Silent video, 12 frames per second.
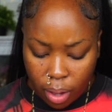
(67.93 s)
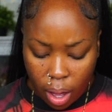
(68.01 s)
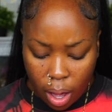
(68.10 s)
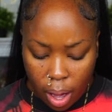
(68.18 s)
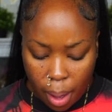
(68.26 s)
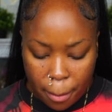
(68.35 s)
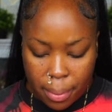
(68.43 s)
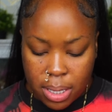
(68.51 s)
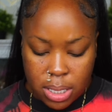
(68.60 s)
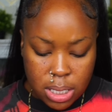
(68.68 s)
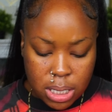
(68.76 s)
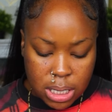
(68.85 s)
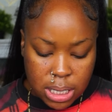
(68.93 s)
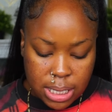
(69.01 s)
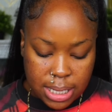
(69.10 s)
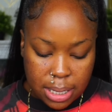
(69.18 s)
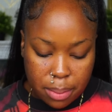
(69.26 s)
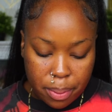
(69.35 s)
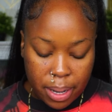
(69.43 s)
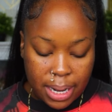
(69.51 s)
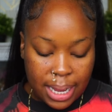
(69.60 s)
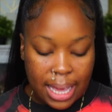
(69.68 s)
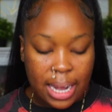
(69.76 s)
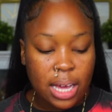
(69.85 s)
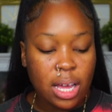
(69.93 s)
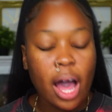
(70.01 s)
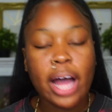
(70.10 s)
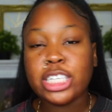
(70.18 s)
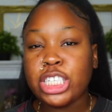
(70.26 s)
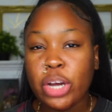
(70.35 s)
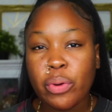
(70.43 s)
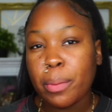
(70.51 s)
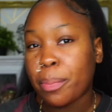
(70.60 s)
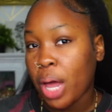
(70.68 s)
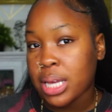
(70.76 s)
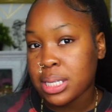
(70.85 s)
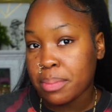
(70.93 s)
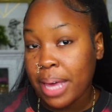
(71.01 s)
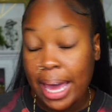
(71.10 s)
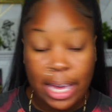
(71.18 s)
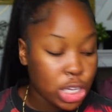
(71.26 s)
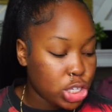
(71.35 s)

um, Cinnabon, and I got Cherry Blossom Cake.